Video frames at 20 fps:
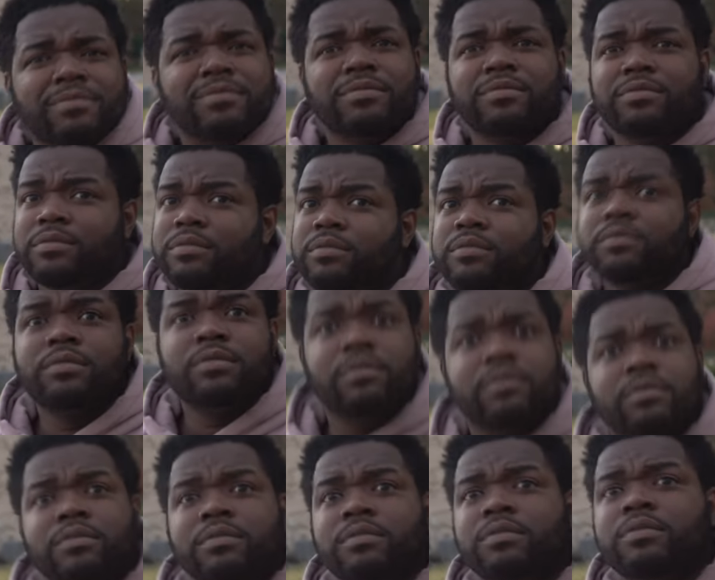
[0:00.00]
But women
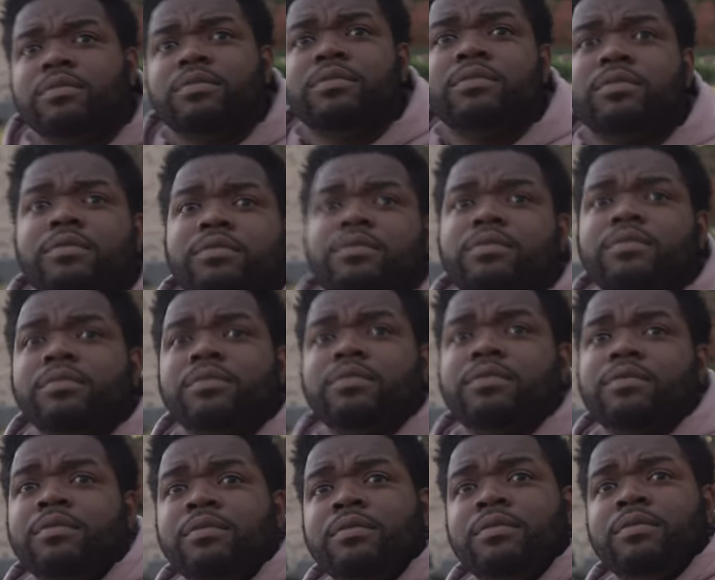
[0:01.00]
can't go out here and make this little
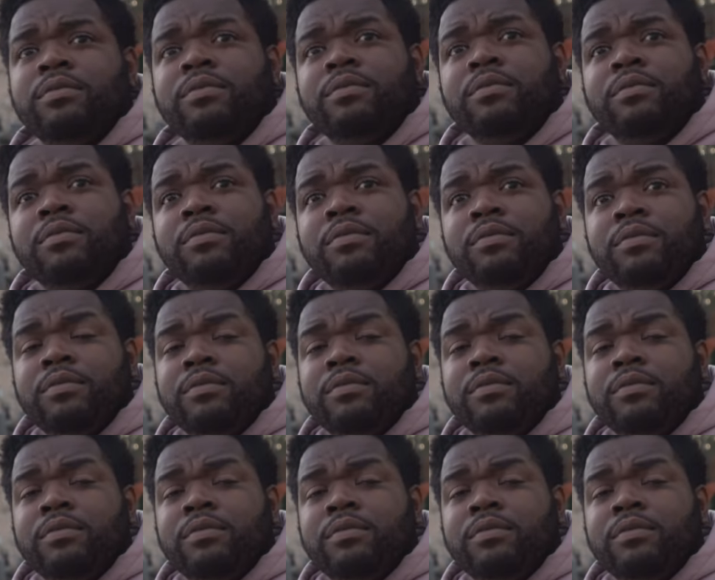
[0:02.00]
cash.